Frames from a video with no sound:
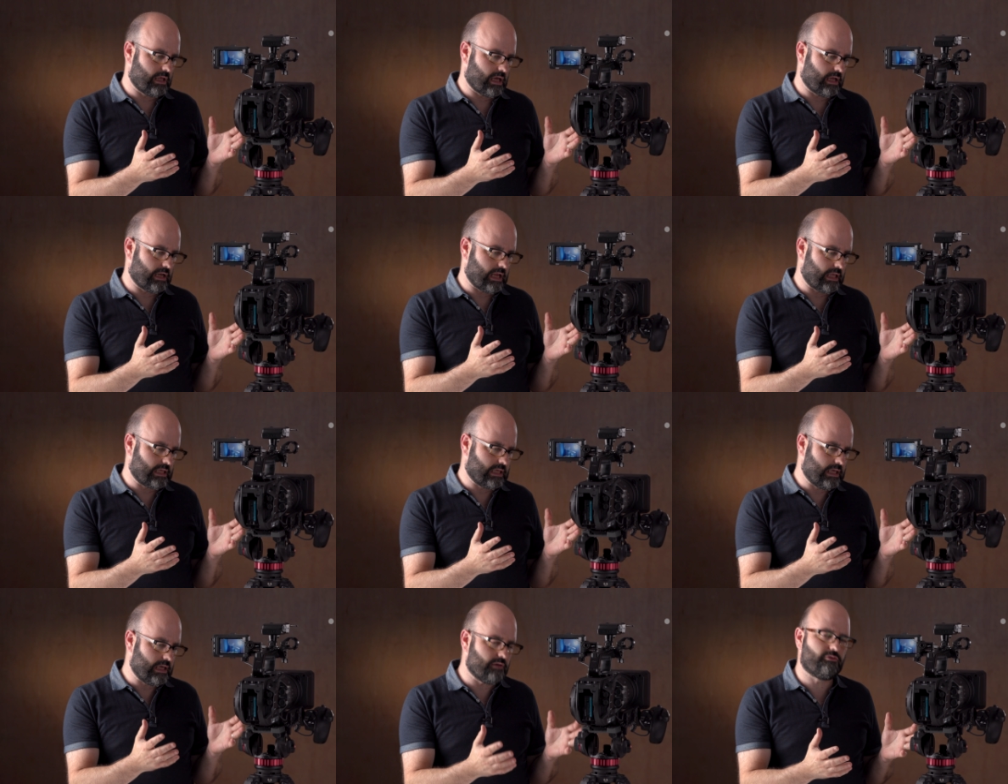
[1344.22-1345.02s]

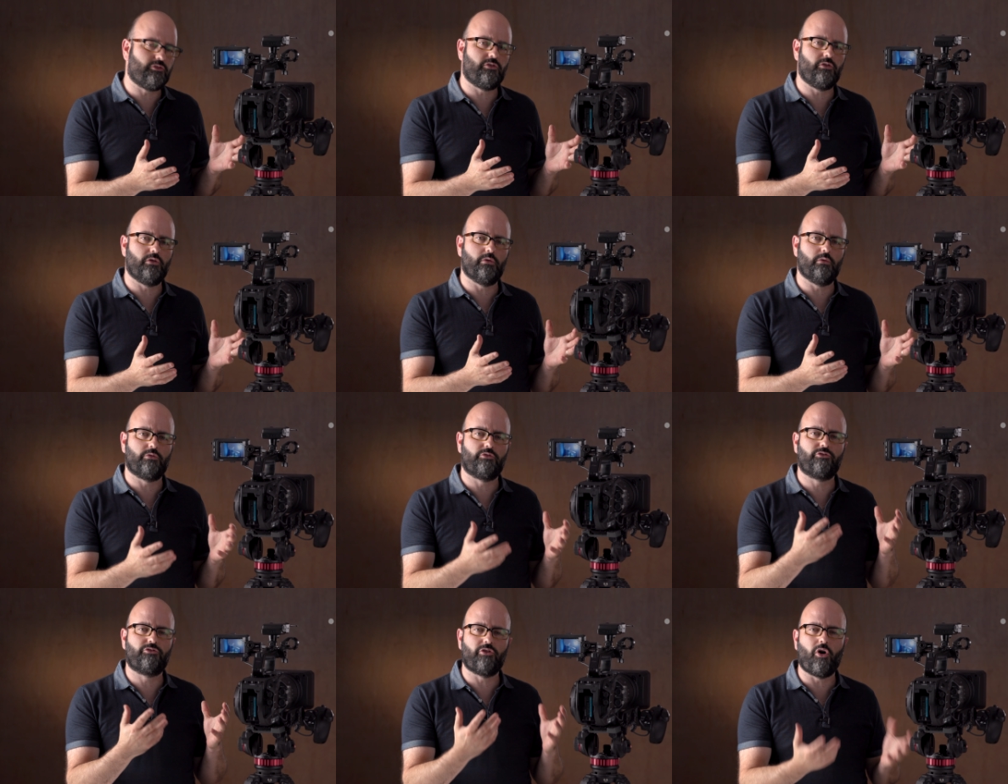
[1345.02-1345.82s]
that gives you
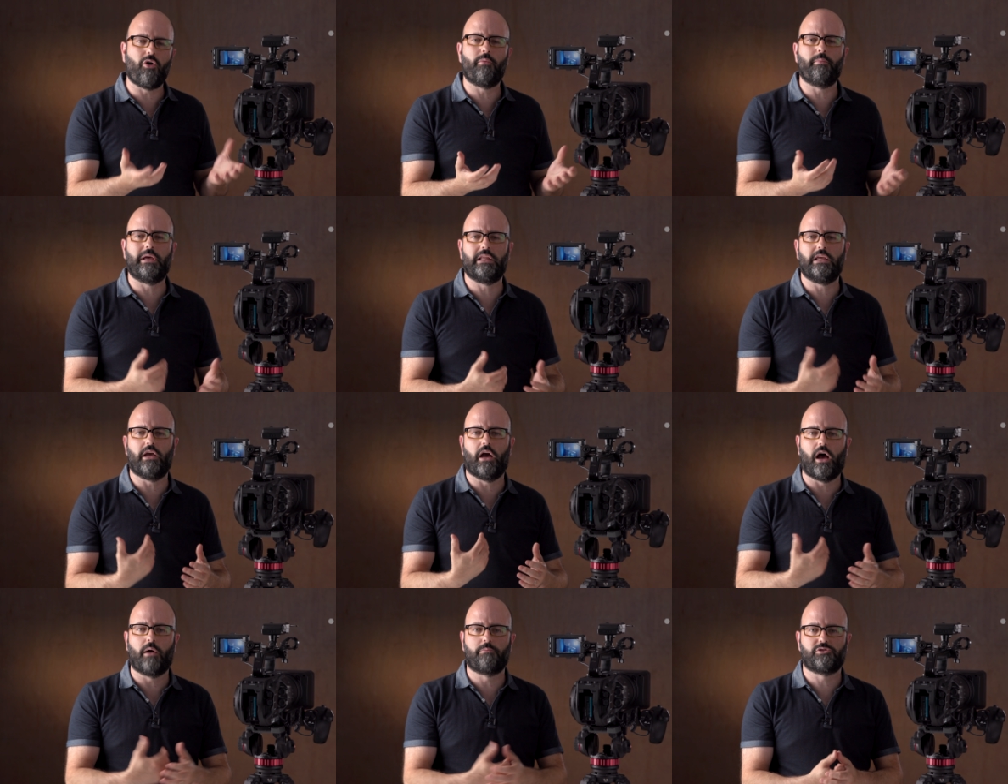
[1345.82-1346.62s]
so many
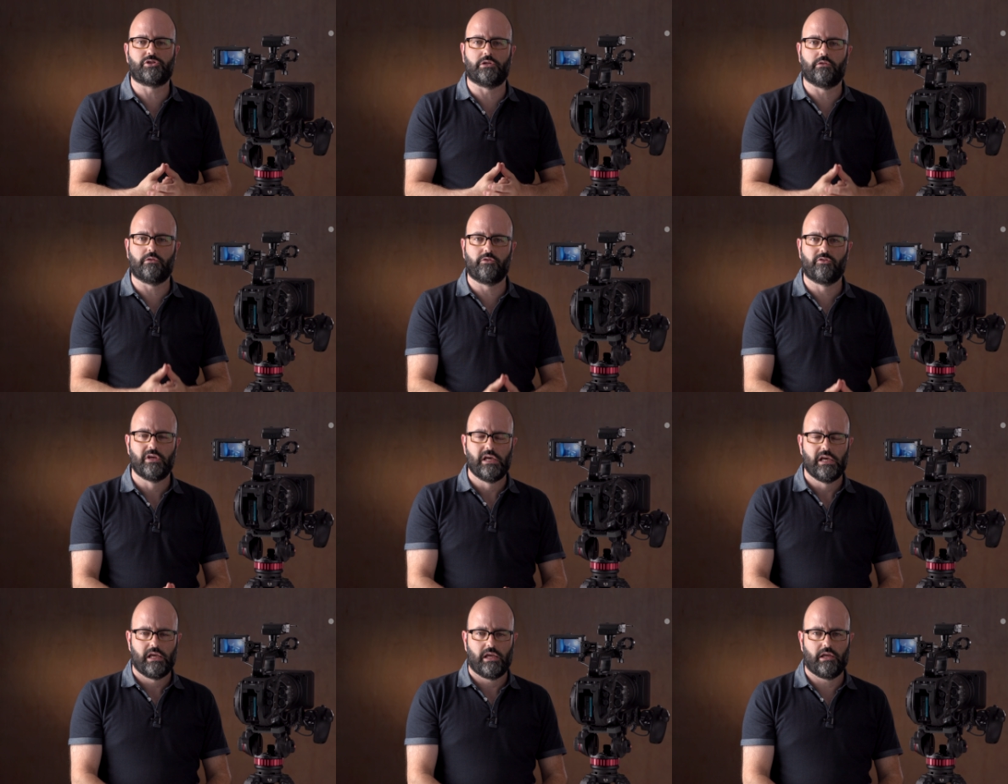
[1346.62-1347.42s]
options
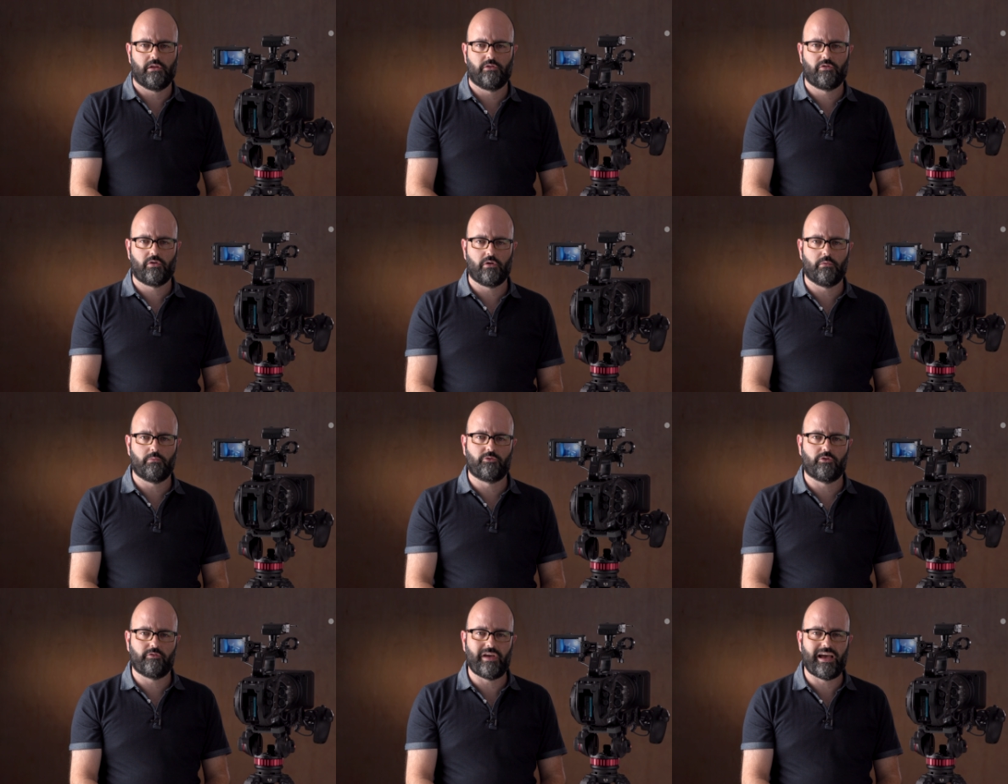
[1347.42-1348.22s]
in
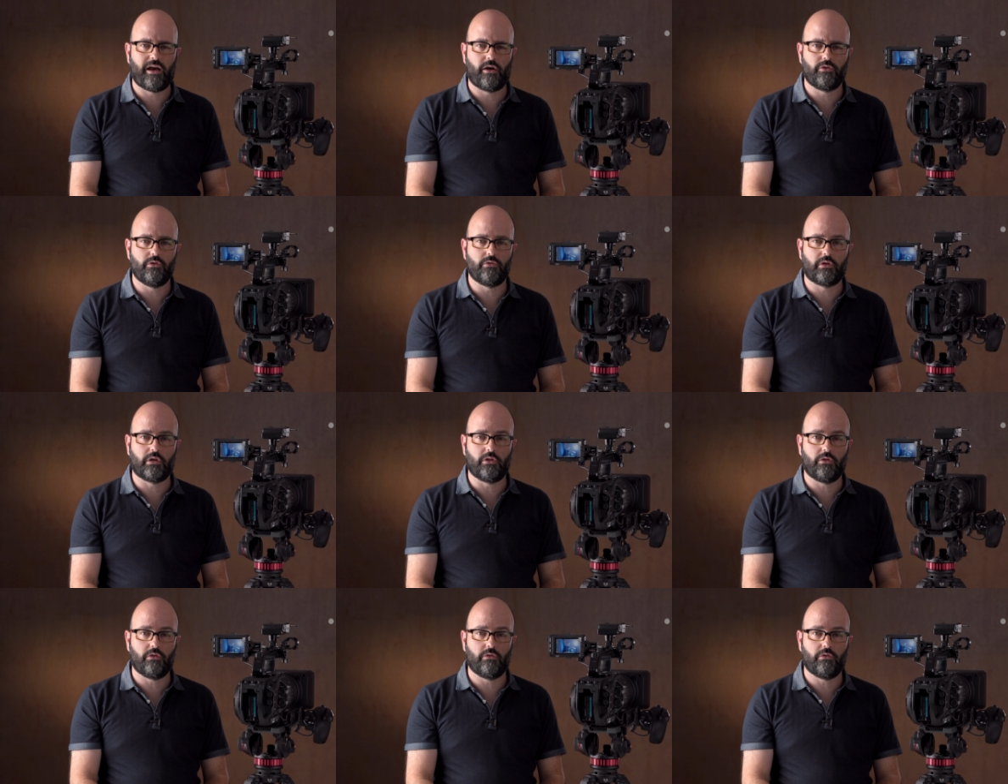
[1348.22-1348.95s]
terms of how you can